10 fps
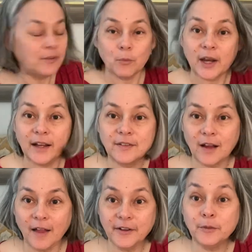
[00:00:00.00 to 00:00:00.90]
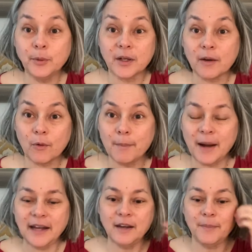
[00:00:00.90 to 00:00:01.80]
when I saw this book, it
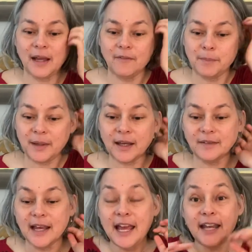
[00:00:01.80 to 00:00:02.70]
reminded me of it, because